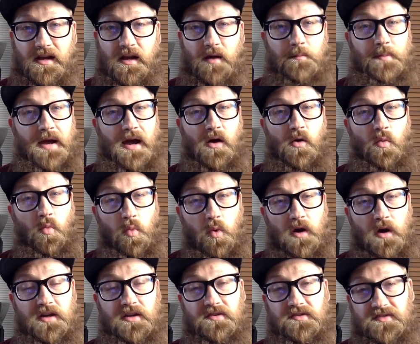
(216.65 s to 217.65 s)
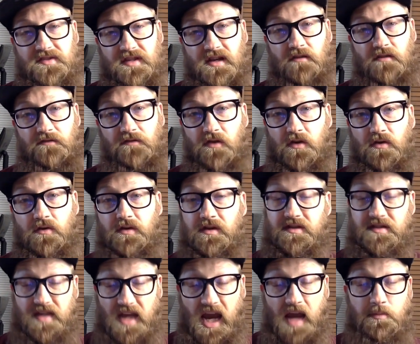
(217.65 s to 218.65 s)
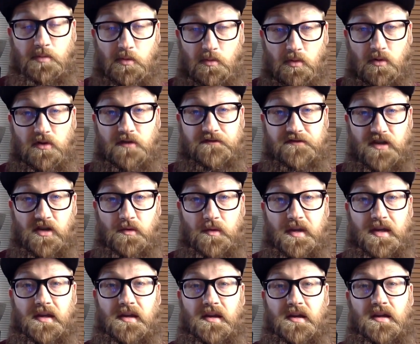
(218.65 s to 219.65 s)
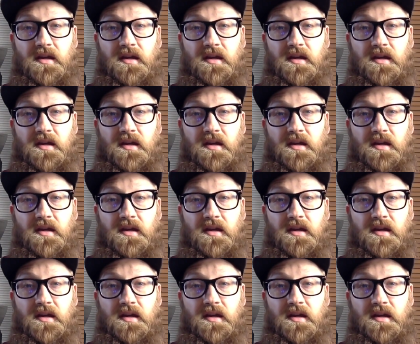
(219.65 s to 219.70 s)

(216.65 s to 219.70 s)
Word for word: about what your cell phone is capable of doing.